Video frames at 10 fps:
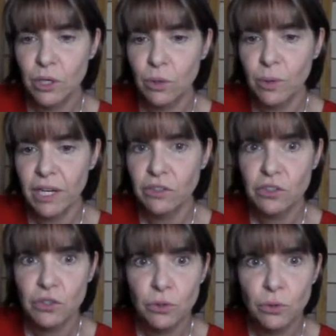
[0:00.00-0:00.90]
going
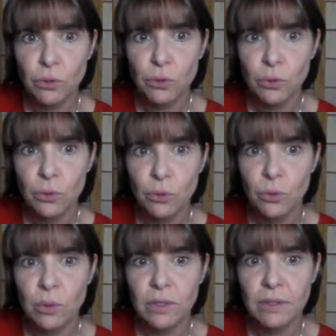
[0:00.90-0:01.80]
to